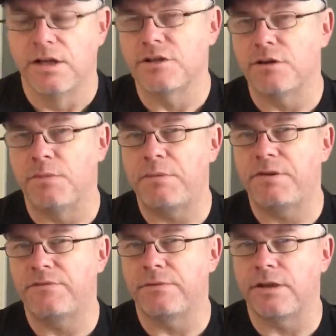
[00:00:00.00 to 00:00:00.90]
So
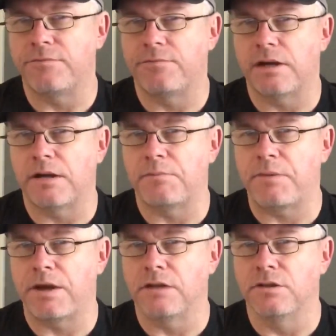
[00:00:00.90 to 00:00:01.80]
maybe if
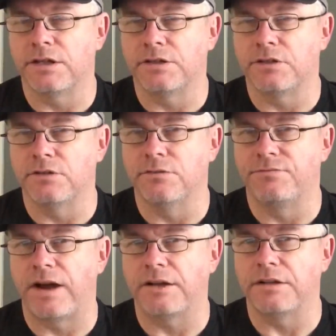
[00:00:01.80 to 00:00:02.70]
maybe I'll look into and
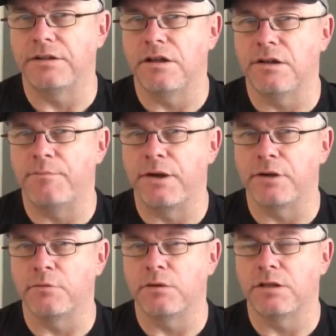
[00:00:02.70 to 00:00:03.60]
find a
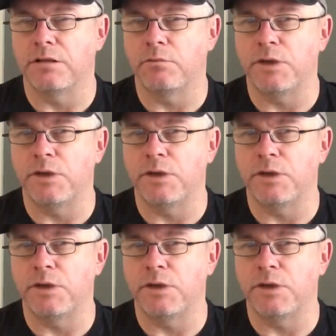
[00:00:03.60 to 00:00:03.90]
better one.